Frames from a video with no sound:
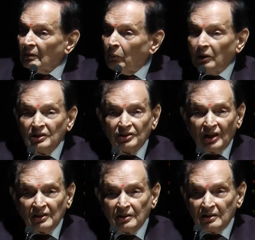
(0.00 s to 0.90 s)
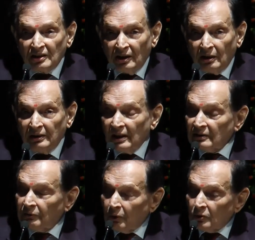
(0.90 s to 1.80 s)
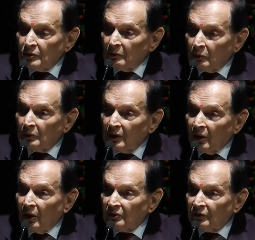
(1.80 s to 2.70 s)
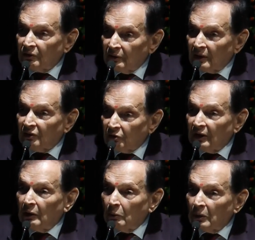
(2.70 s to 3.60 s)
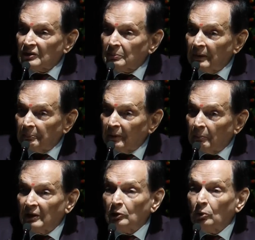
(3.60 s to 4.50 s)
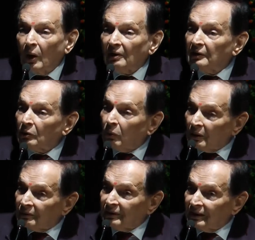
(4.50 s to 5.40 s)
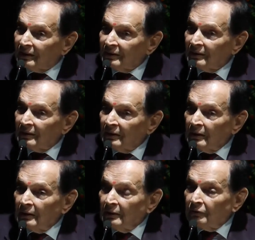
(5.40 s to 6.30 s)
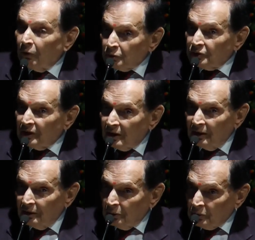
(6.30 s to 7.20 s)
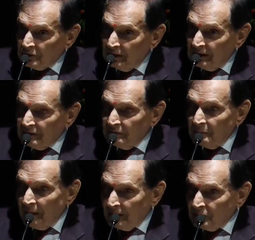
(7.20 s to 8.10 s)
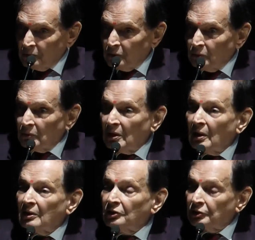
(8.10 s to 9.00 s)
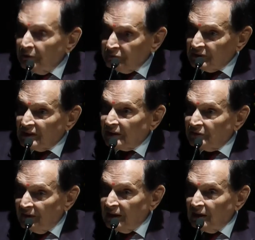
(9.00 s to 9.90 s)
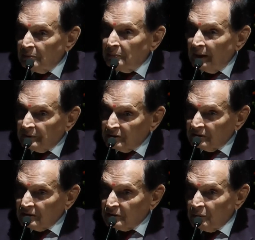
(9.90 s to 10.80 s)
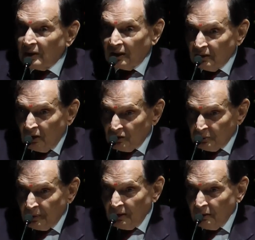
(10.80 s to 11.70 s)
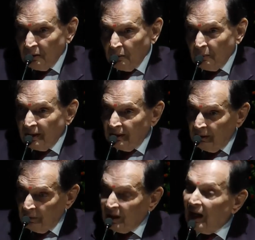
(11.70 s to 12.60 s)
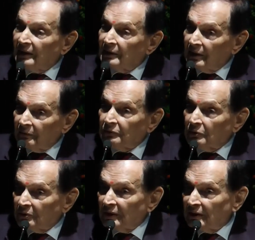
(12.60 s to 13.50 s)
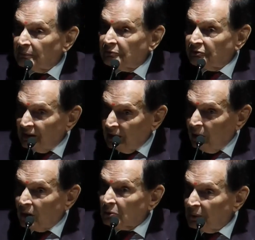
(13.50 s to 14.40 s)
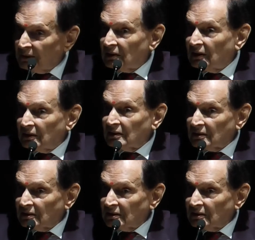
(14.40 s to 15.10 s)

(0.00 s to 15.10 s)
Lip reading: What is justice here? Yes, of course you do it on the 3 worst people, but you are in a conflict. Fortunately, in those days, we managed to shift such very ill patients to another hospital where they were kind enough to treat them free on ventilators.